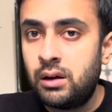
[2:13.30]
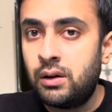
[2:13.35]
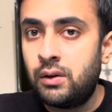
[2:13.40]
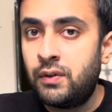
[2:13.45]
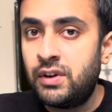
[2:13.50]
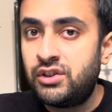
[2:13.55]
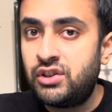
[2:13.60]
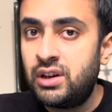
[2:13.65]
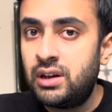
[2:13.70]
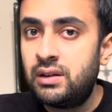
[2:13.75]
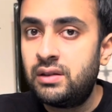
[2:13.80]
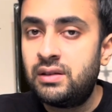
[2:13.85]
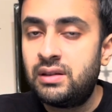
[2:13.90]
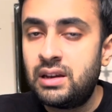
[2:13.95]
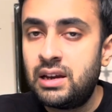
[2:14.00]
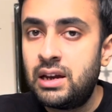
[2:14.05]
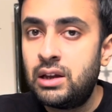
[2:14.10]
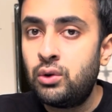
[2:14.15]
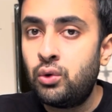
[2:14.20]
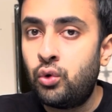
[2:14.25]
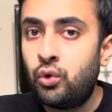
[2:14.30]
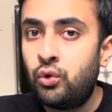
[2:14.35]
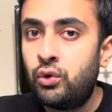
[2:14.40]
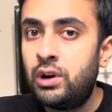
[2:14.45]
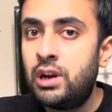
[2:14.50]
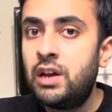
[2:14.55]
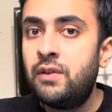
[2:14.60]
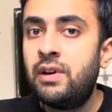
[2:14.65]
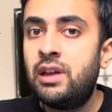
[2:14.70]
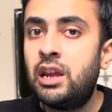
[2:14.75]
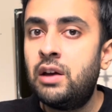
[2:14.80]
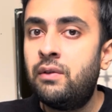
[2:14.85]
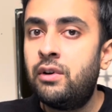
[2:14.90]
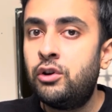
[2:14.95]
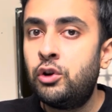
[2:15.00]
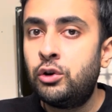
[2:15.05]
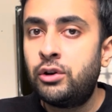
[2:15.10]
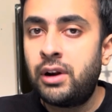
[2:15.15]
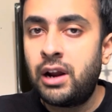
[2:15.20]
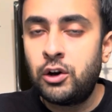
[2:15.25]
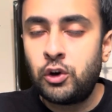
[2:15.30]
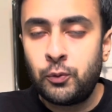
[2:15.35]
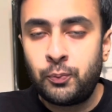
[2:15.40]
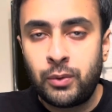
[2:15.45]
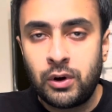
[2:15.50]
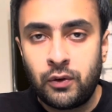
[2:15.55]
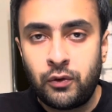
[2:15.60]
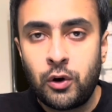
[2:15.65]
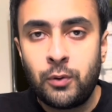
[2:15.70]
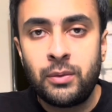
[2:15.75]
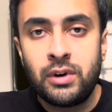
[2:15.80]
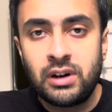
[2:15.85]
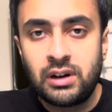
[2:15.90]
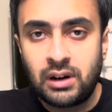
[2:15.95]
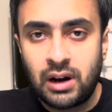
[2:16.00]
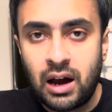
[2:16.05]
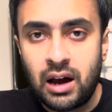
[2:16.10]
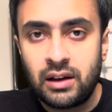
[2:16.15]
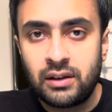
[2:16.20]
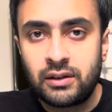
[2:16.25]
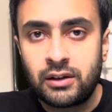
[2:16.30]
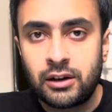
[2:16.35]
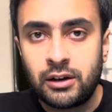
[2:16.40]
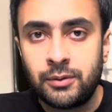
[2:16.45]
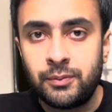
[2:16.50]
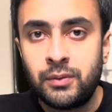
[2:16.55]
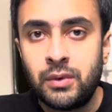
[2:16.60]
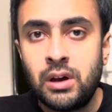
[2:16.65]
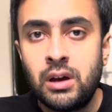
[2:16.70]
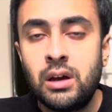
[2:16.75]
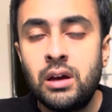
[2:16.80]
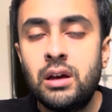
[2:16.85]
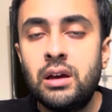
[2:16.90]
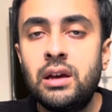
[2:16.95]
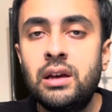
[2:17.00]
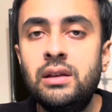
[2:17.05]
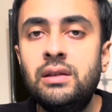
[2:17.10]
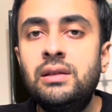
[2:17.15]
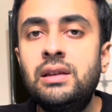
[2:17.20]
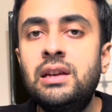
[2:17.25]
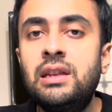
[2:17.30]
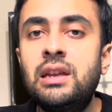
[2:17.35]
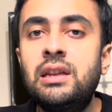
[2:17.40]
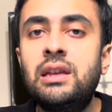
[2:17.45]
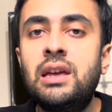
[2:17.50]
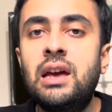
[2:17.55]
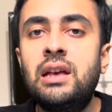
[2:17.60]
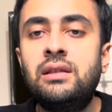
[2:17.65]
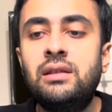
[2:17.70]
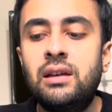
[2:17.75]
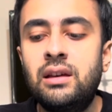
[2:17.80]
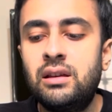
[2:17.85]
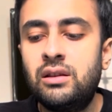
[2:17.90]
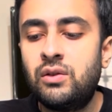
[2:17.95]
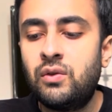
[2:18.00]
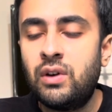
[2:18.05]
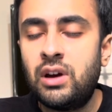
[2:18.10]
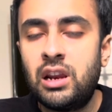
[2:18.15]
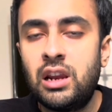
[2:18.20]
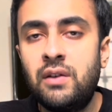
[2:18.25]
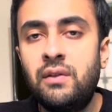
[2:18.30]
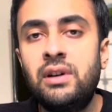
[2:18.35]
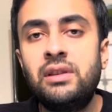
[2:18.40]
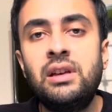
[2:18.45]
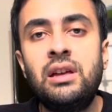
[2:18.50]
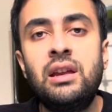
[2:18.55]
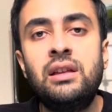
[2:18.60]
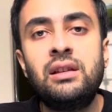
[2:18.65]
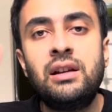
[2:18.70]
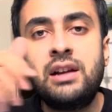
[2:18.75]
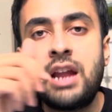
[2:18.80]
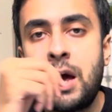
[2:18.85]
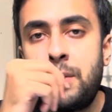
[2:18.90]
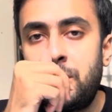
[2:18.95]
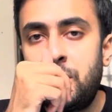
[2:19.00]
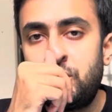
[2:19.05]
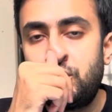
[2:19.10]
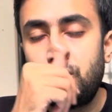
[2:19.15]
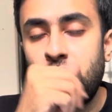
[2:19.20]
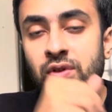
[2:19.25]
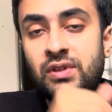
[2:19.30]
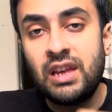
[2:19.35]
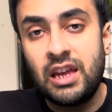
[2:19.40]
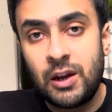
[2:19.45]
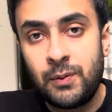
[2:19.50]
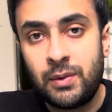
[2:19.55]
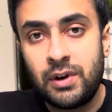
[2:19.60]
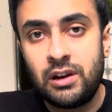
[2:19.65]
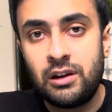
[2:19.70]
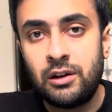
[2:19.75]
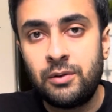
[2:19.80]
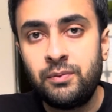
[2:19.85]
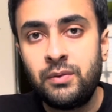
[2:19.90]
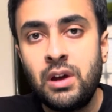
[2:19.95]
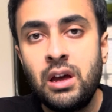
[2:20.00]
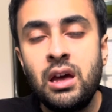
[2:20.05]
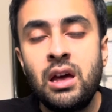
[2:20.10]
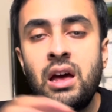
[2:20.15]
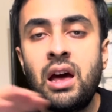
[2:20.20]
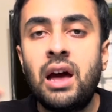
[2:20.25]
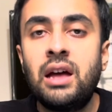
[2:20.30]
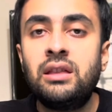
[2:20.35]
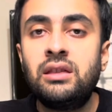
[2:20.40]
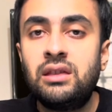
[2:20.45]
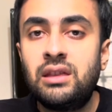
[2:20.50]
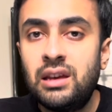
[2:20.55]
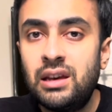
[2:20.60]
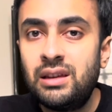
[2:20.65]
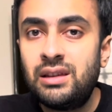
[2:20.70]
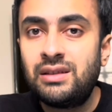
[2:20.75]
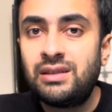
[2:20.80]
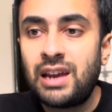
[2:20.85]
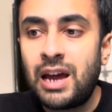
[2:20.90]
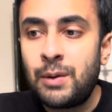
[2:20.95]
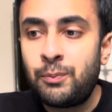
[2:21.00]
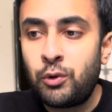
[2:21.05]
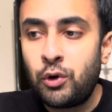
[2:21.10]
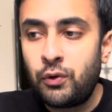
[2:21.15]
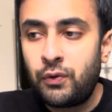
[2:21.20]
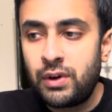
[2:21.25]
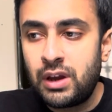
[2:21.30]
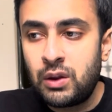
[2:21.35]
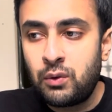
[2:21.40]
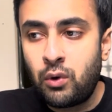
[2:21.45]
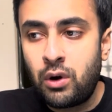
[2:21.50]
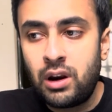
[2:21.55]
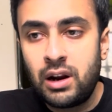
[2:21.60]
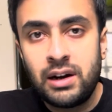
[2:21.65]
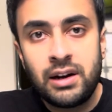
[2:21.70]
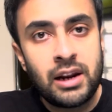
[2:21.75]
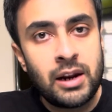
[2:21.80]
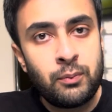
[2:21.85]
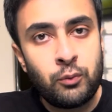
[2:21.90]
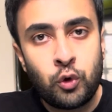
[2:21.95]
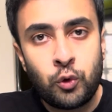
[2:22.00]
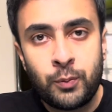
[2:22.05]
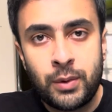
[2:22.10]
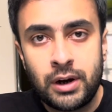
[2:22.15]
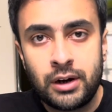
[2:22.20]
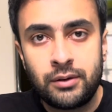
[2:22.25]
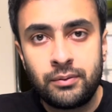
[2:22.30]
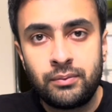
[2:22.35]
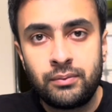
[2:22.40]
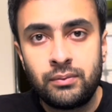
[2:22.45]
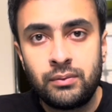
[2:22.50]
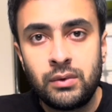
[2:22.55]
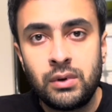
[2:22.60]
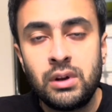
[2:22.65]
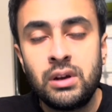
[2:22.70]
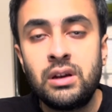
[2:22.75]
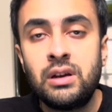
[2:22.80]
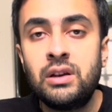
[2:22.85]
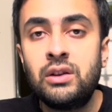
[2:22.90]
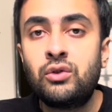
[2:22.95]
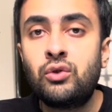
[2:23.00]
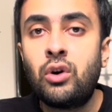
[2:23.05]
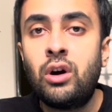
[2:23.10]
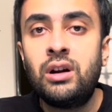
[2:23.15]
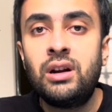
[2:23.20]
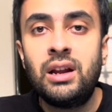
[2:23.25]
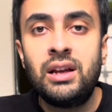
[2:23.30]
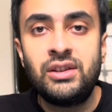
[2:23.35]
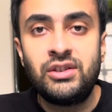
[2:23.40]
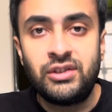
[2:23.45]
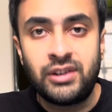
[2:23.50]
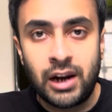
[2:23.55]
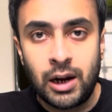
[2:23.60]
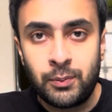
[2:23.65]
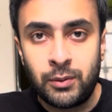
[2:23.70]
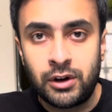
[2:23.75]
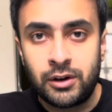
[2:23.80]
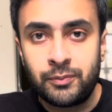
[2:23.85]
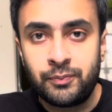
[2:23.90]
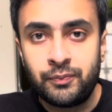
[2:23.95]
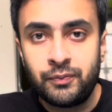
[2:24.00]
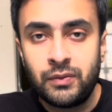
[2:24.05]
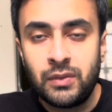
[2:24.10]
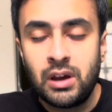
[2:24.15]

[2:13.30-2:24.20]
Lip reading: which is seen only whenever you try to perform a task, is seen in cases whenever there is a damage to cerebellum, and this type of involuntary movement is called as tremor.